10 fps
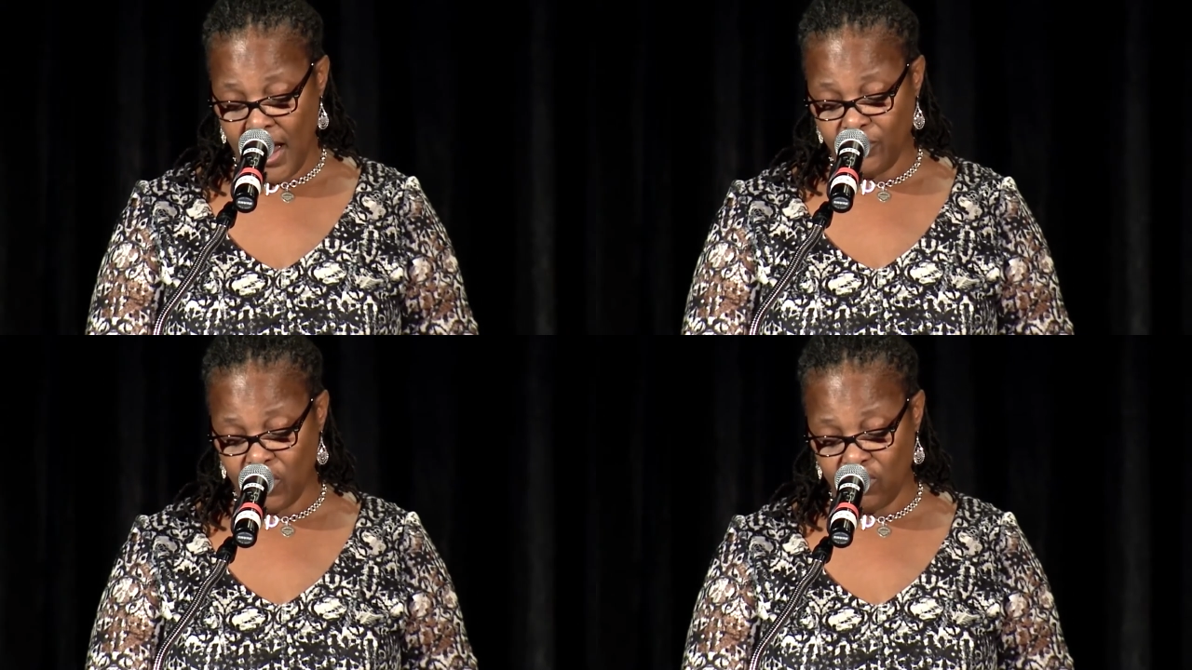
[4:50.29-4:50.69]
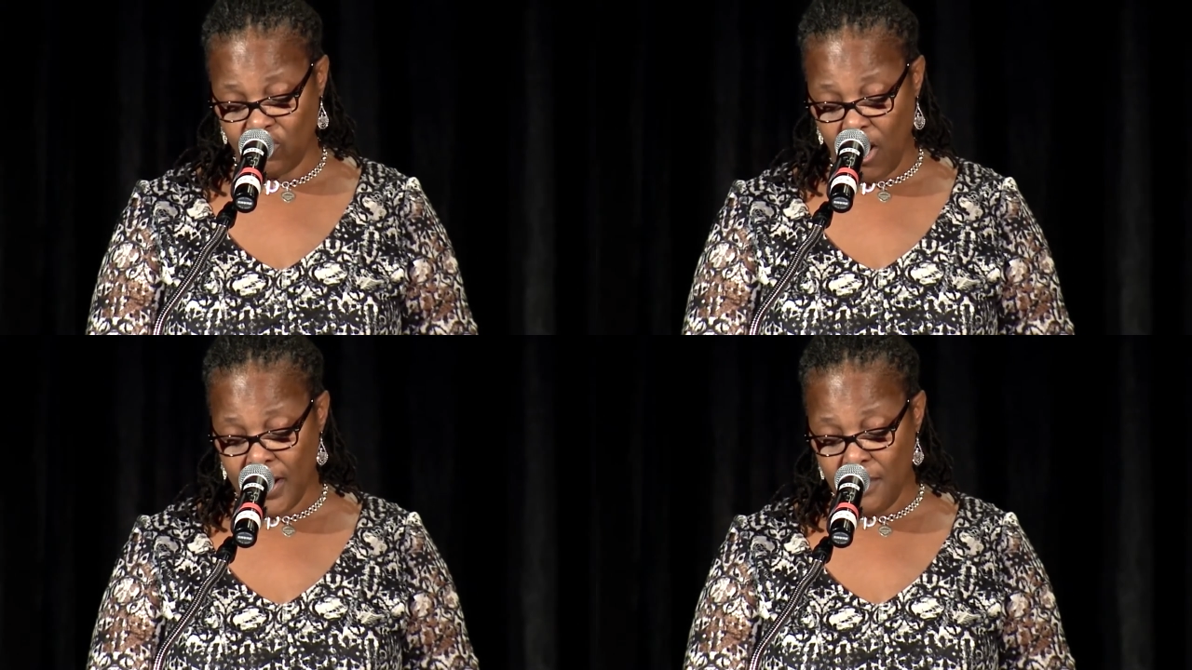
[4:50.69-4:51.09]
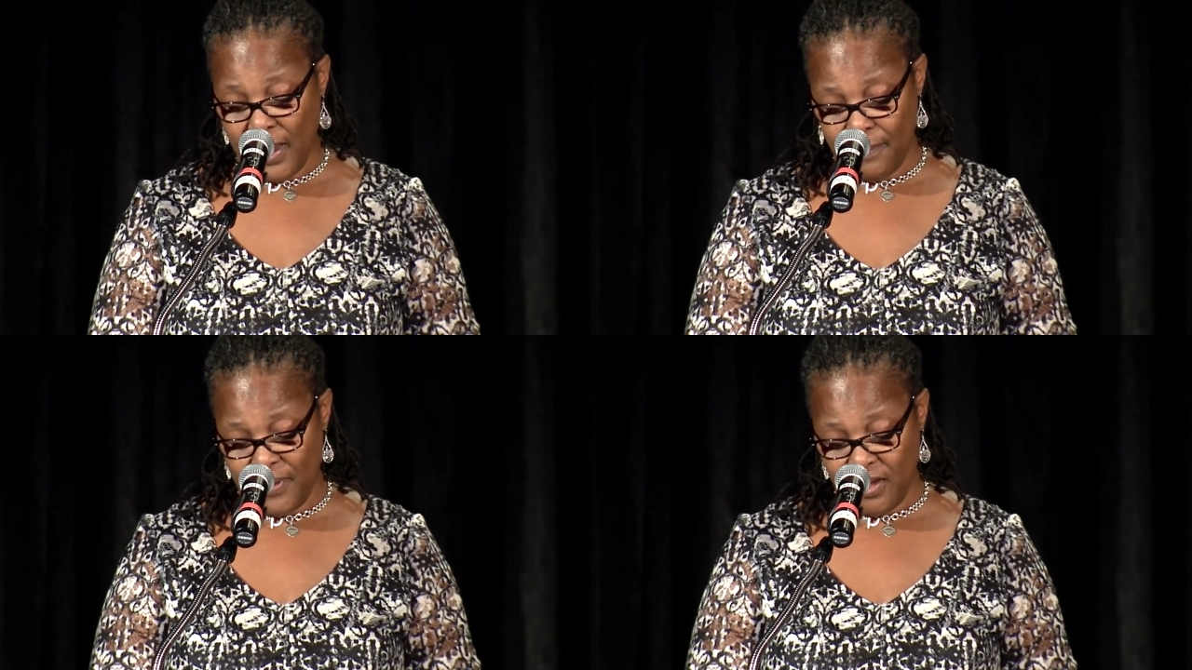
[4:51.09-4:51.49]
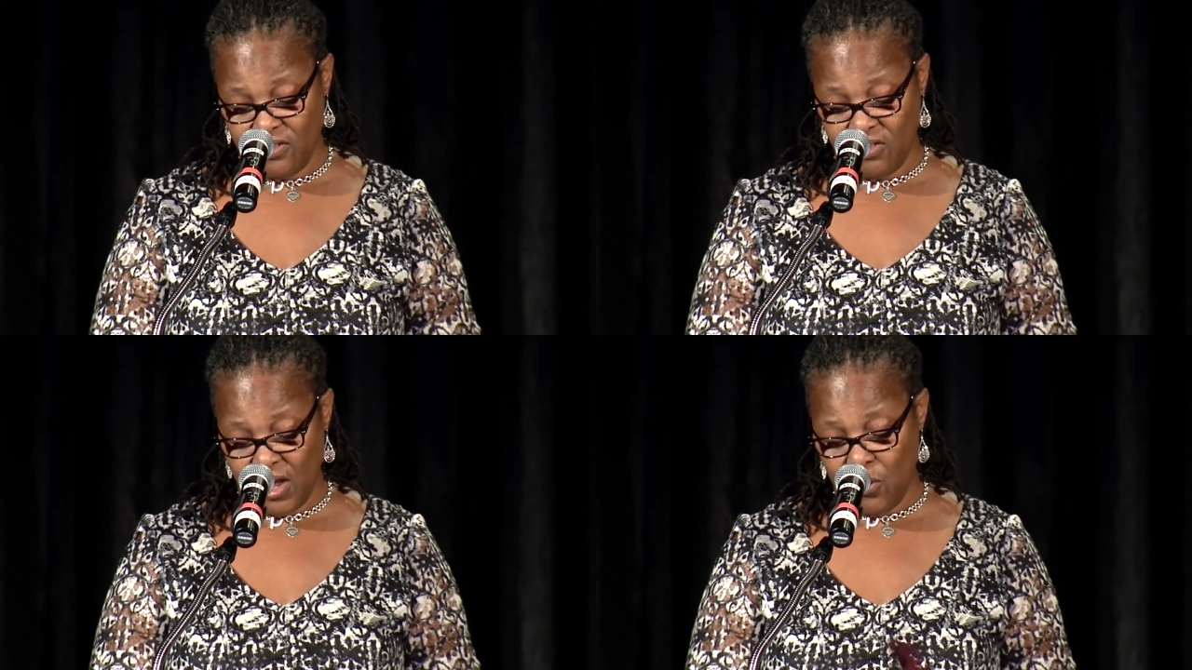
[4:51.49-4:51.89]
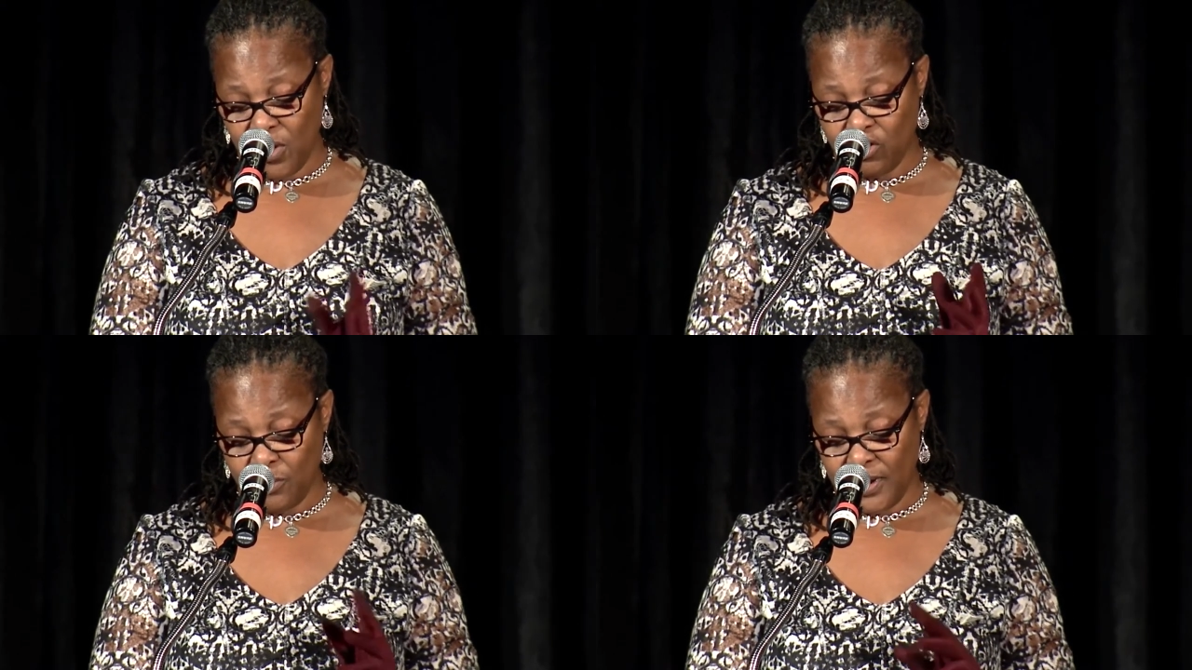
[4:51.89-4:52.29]
After starting my business, I
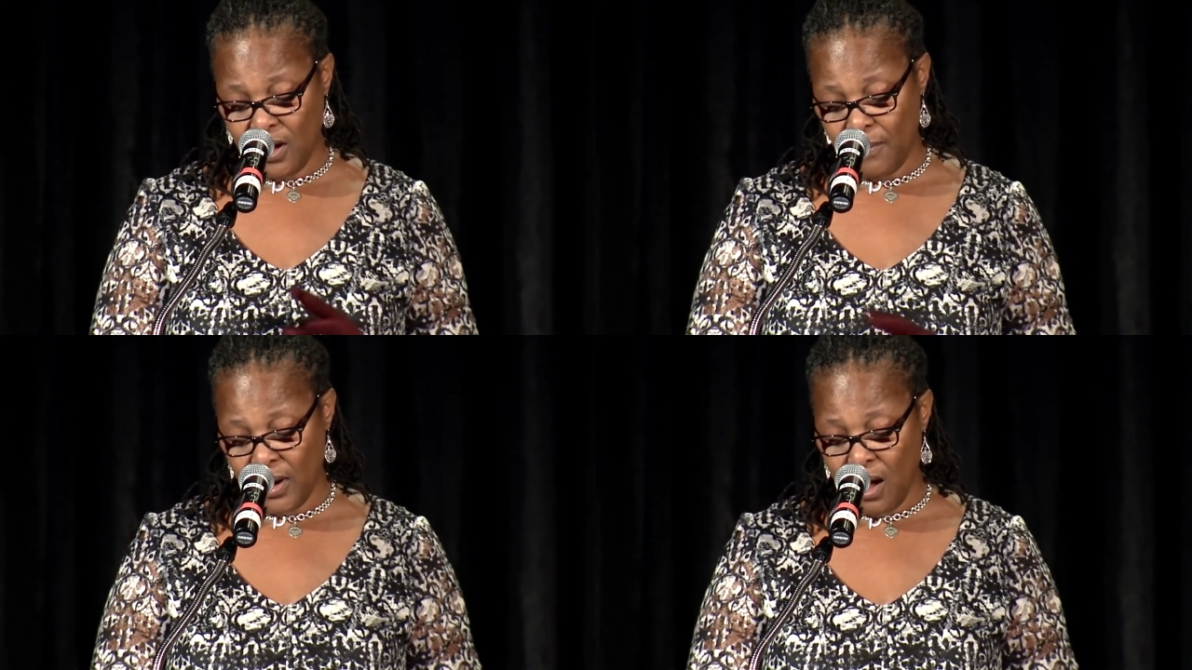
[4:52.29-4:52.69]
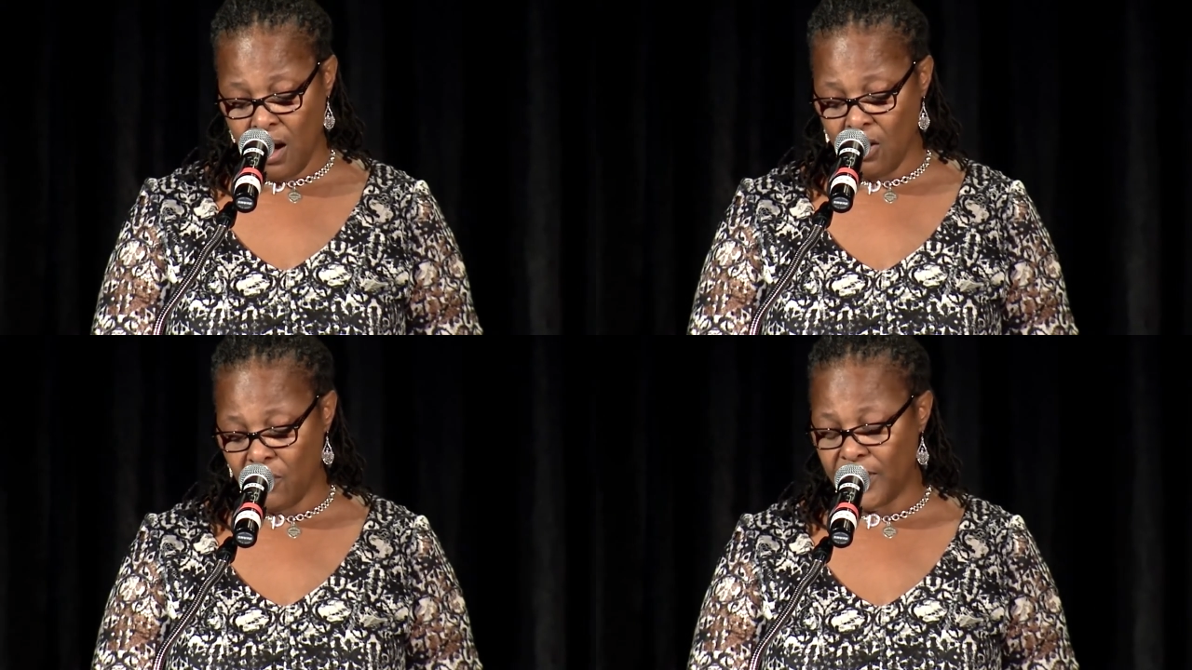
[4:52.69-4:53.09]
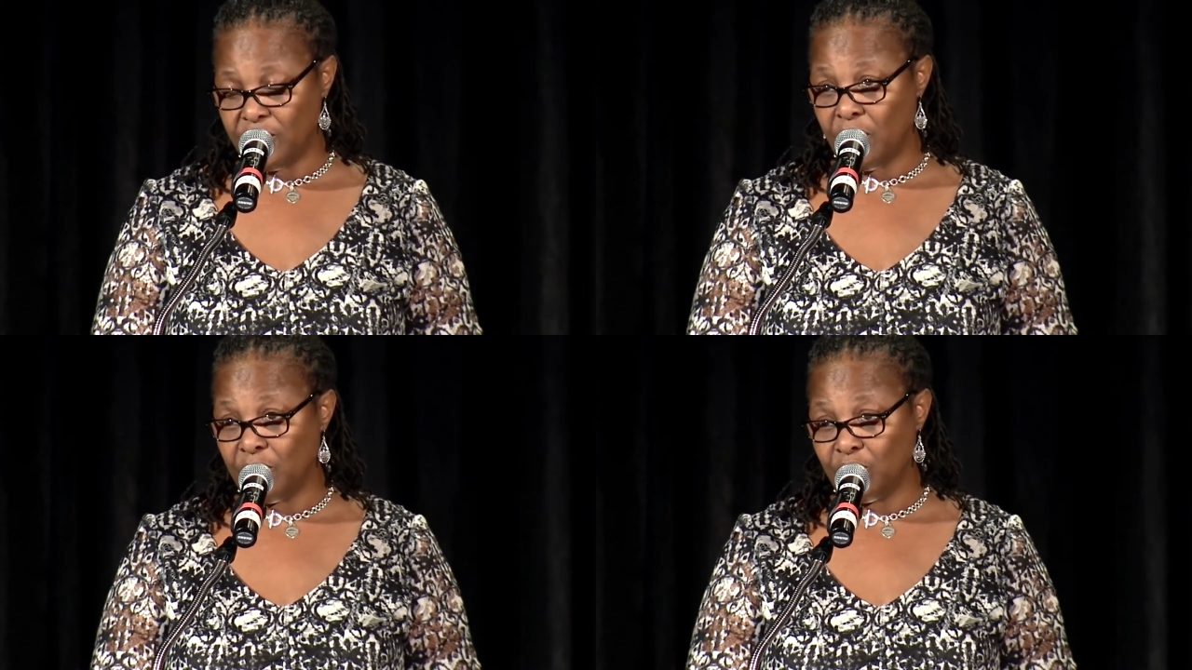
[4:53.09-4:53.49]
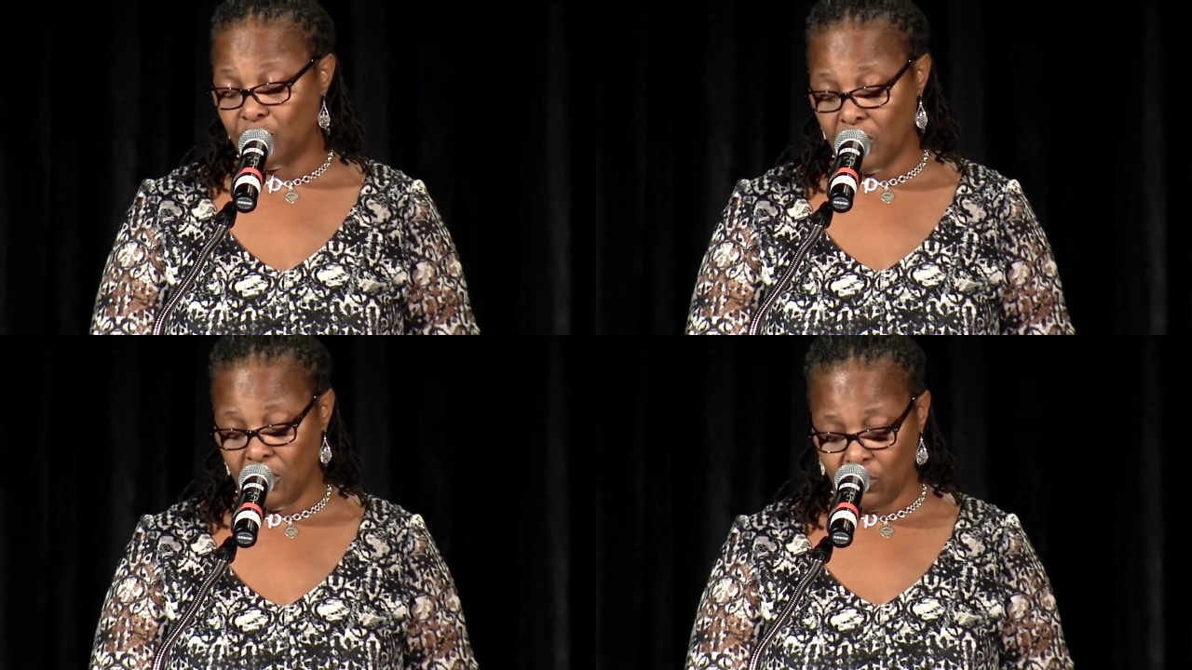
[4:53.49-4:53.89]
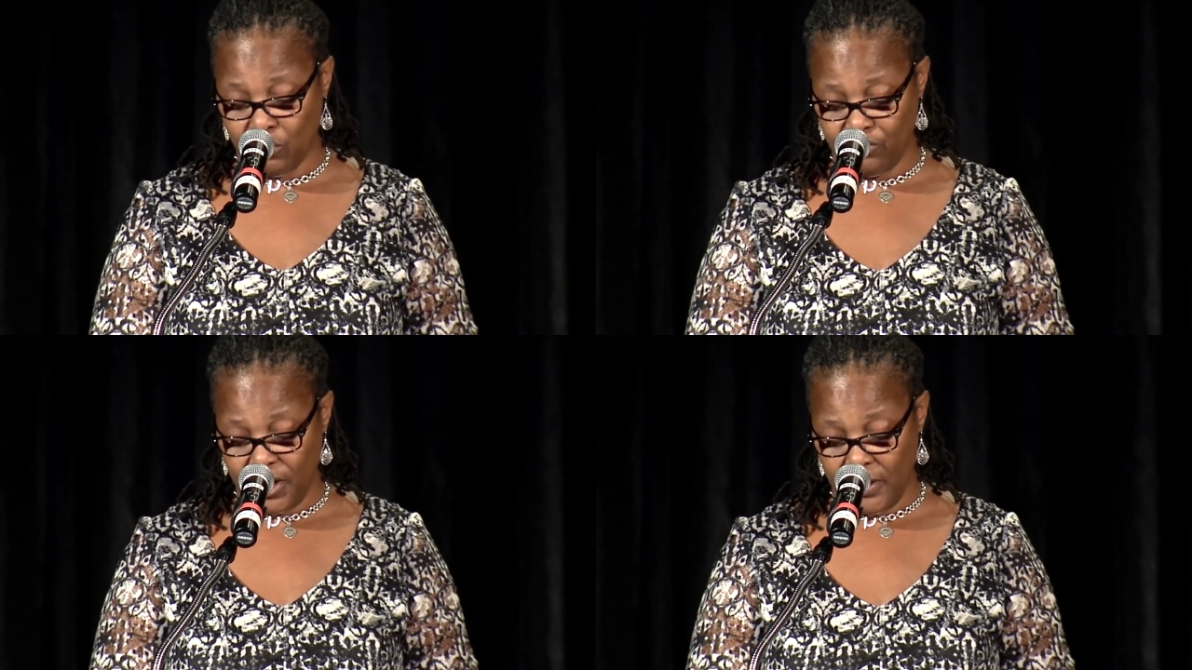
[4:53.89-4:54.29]
wanted to become an ongoing donor to a
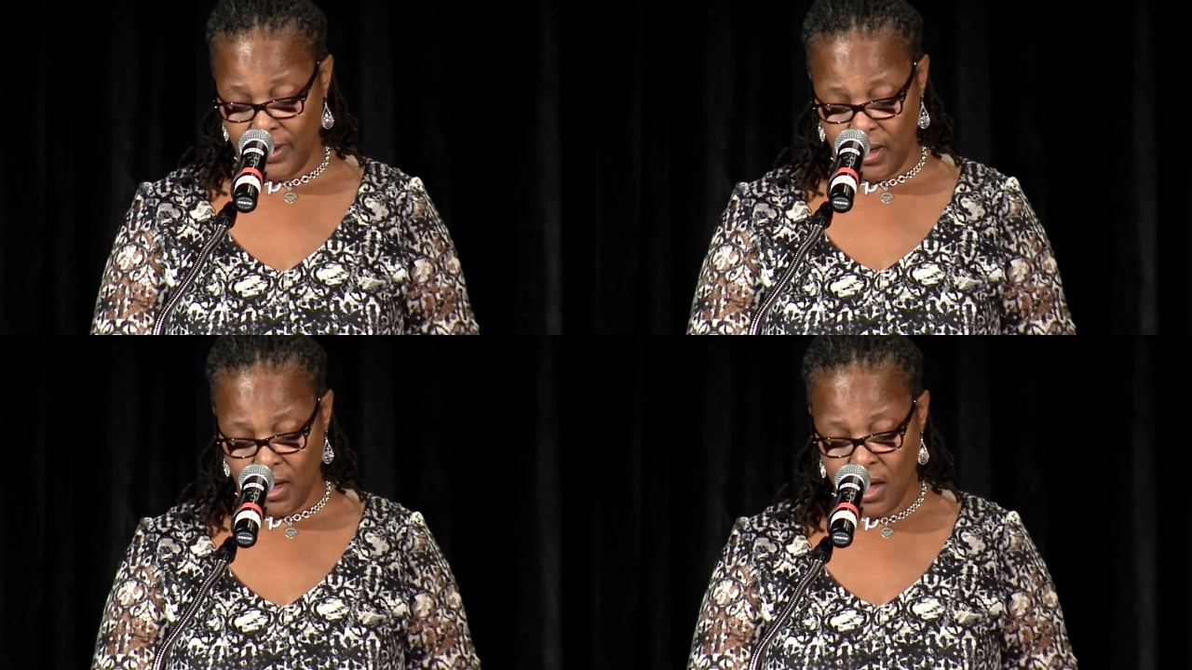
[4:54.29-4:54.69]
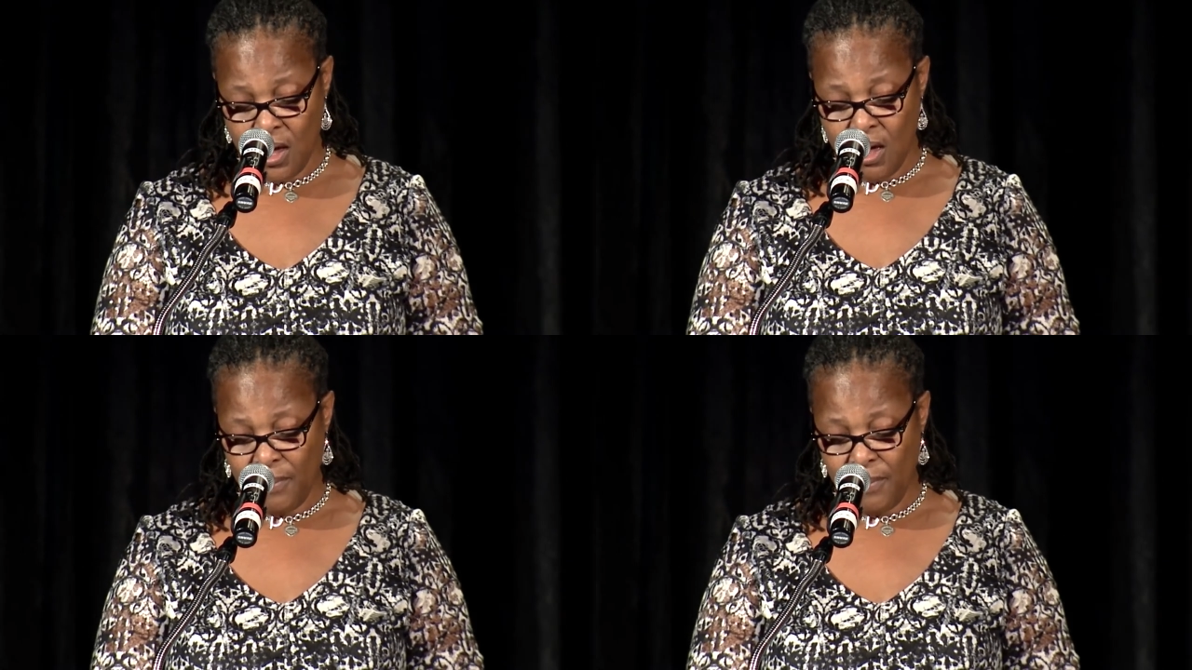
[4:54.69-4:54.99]
local charity,